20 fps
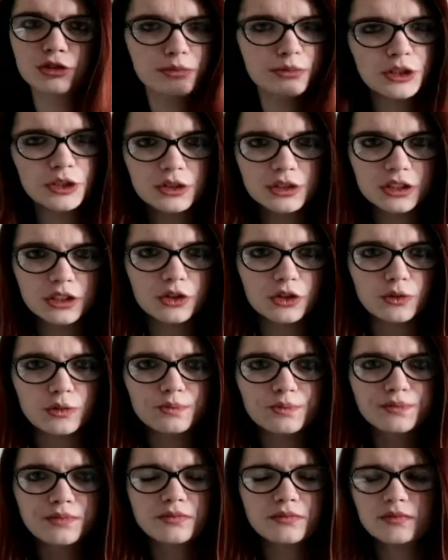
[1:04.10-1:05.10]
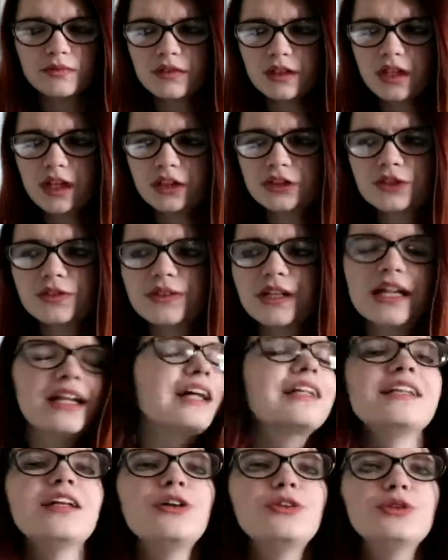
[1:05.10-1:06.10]
the musical and stuff
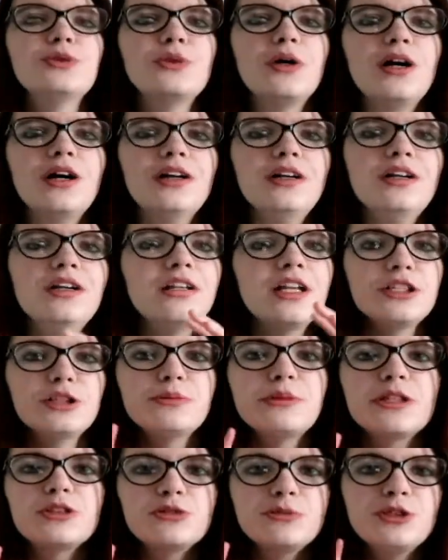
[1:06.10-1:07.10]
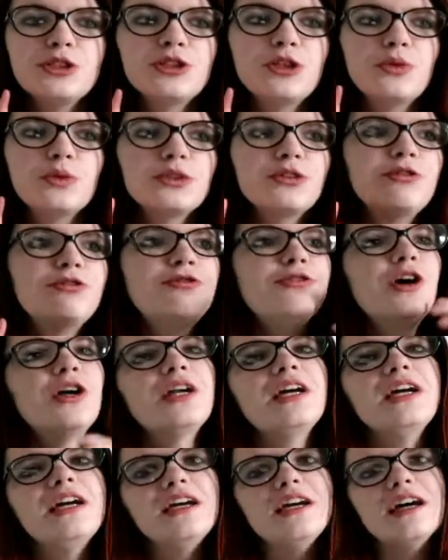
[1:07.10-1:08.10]
like that. Those were, the Supernatural musical was
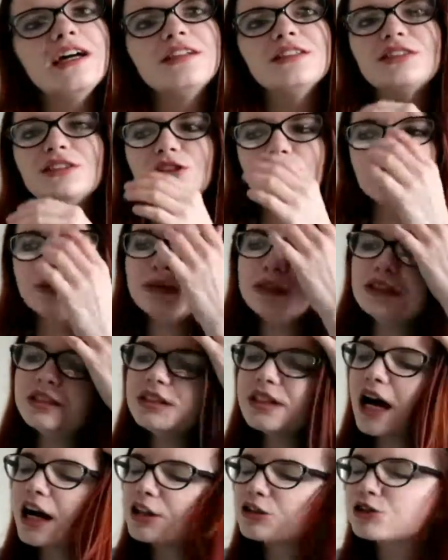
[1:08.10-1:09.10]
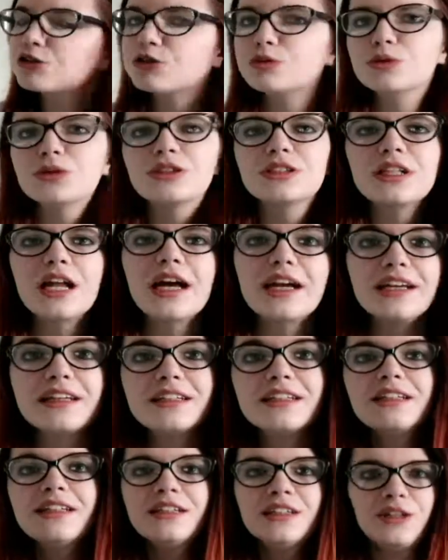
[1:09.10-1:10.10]
funny and Scooby-Natural was
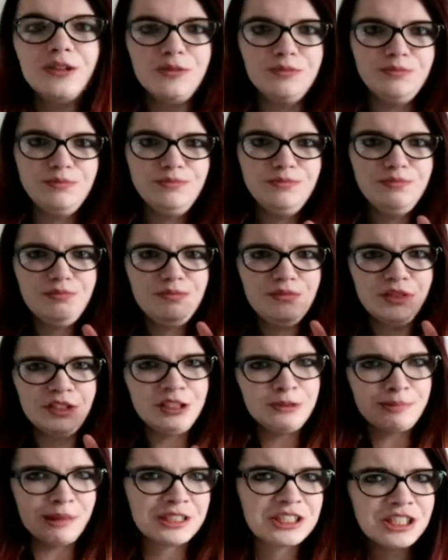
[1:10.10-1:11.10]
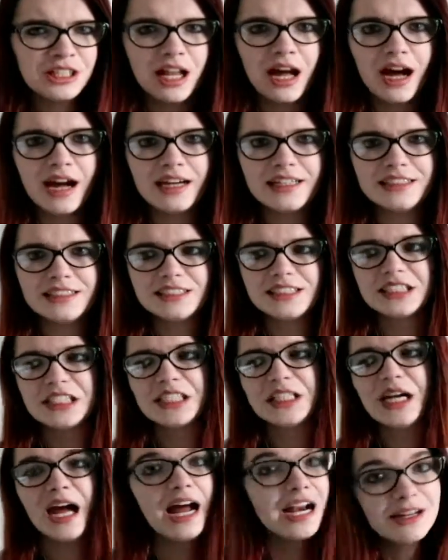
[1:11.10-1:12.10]
like a specialised
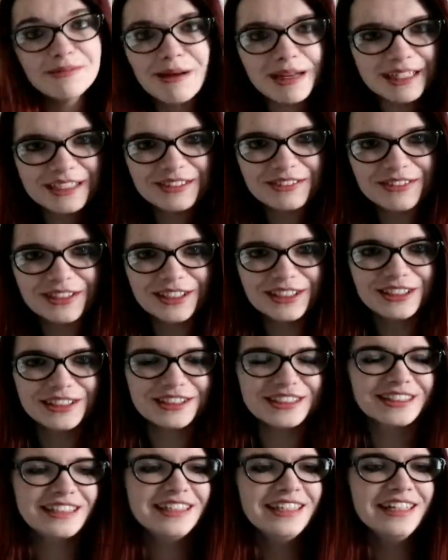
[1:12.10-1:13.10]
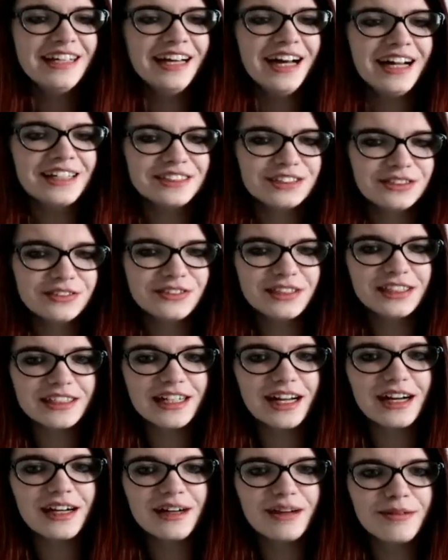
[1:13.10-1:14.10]
animated version and stuff
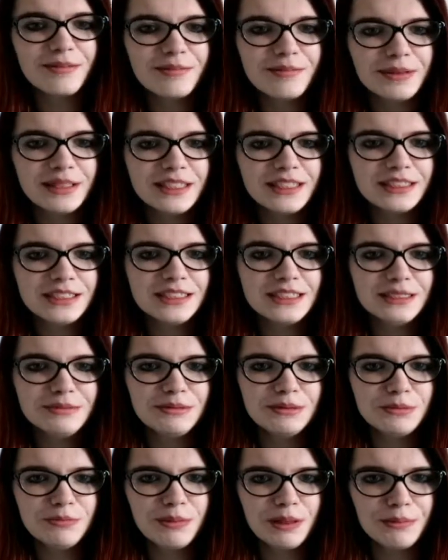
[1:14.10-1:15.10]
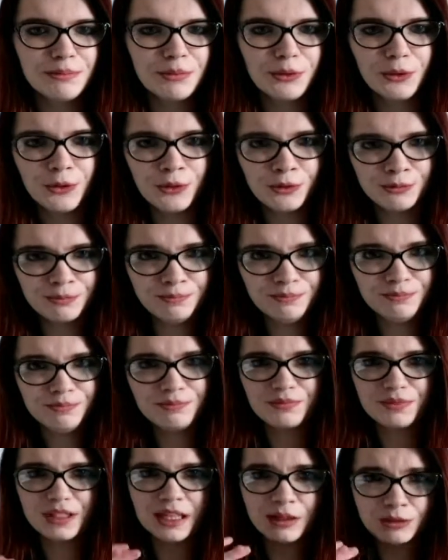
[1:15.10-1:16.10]
like that. But this seemed a bit more,
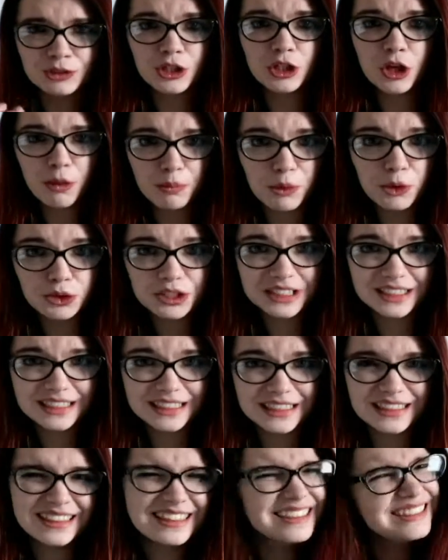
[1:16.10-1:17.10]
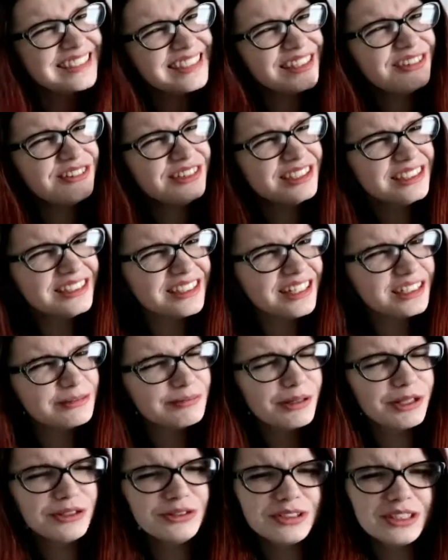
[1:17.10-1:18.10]
it was a lot more serious, I
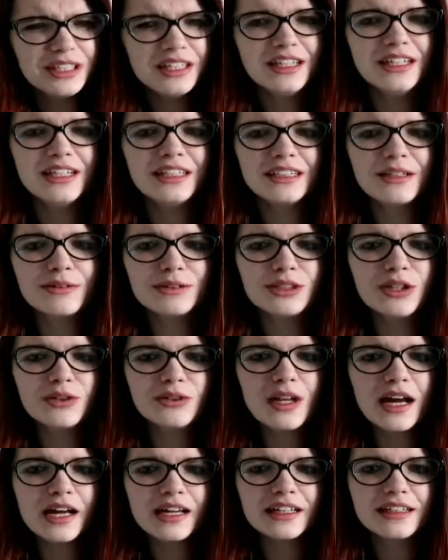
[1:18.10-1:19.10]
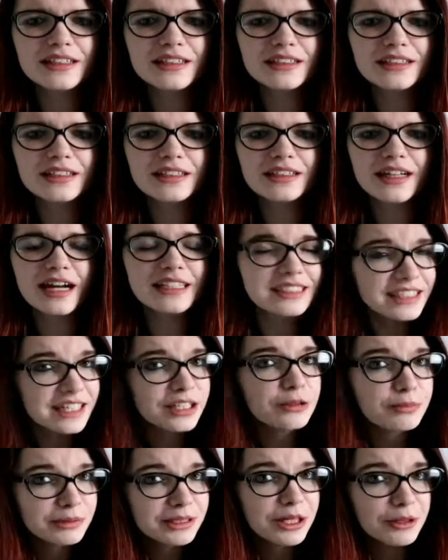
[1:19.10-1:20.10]
suppose. There was no like, I
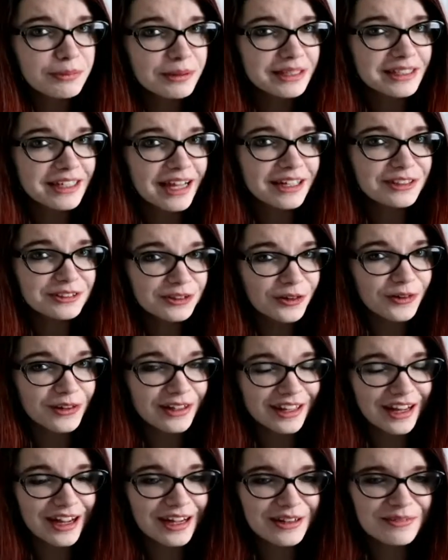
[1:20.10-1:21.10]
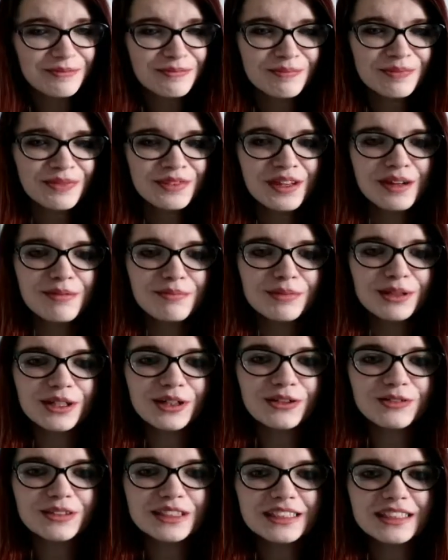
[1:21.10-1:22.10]
teared up a little bit at the end, not gonna lie, but
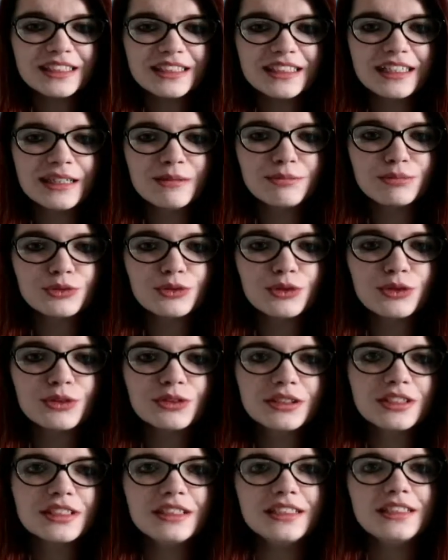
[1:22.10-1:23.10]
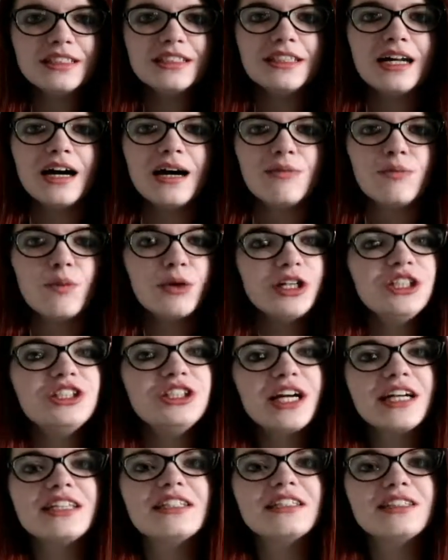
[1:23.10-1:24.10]
obviously it brought the
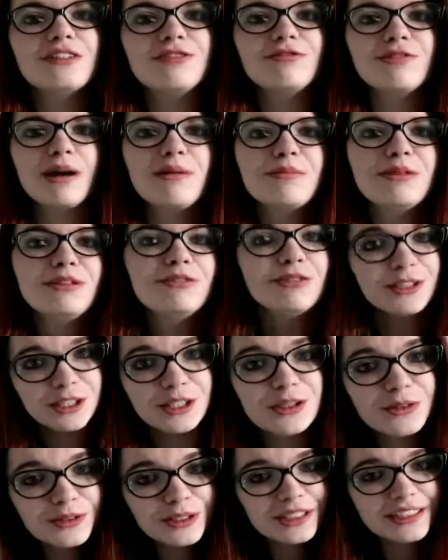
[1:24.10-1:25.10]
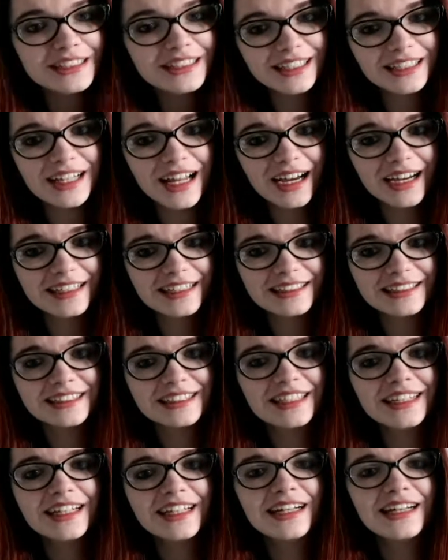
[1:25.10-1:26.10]
Winchester family reunion to
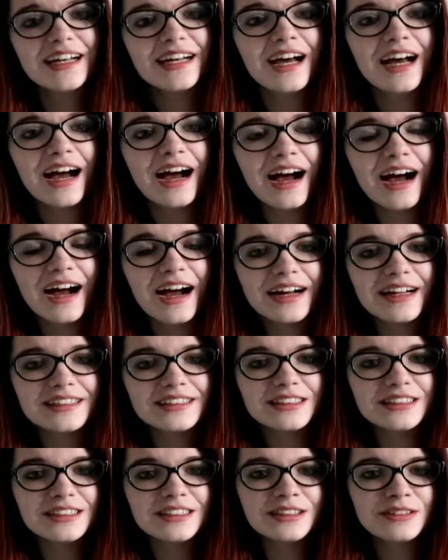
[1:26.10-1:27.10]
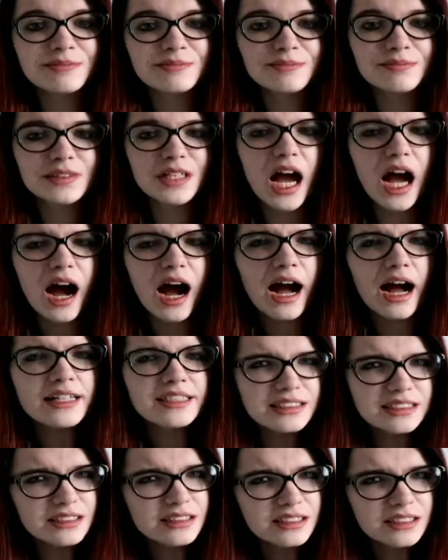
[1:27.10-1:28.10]
light, and I
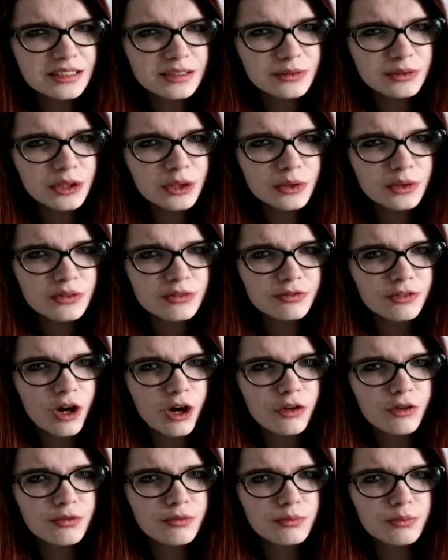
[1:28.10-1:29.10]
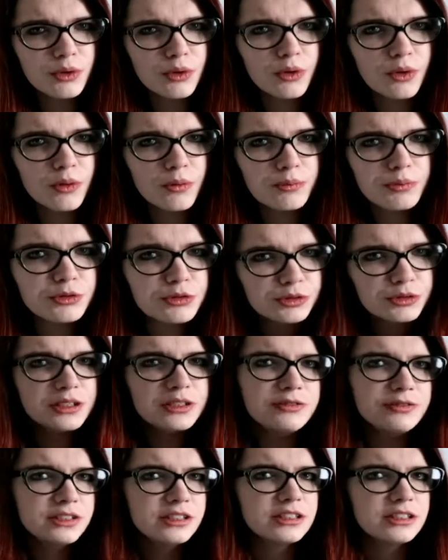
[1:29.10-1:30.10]
did think it was going to involve more
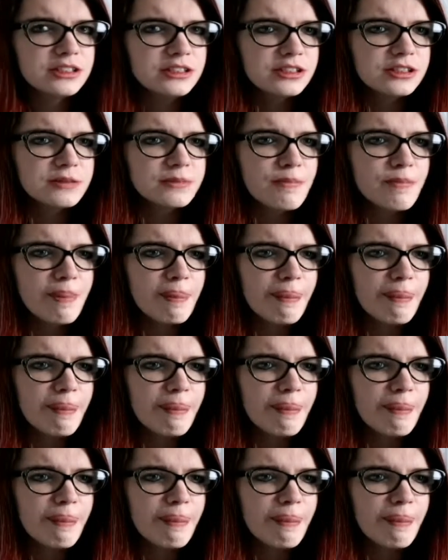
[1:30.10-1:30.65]
previous